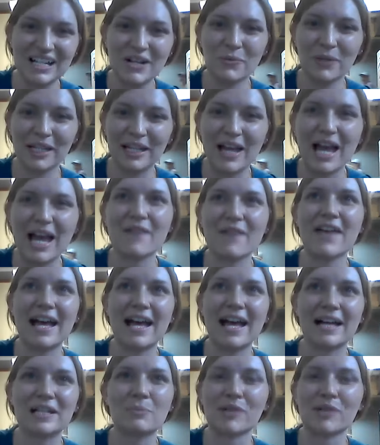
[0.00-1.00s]
We have
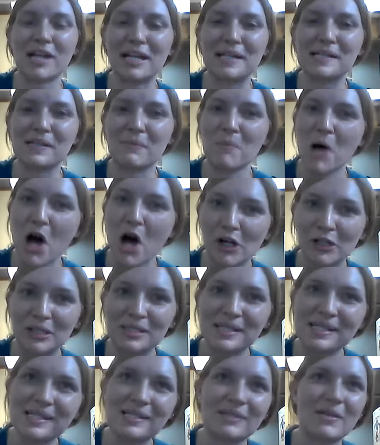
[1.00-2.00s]
had to break some
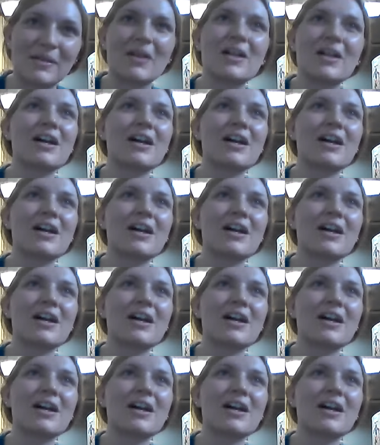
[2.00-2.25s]
hearts.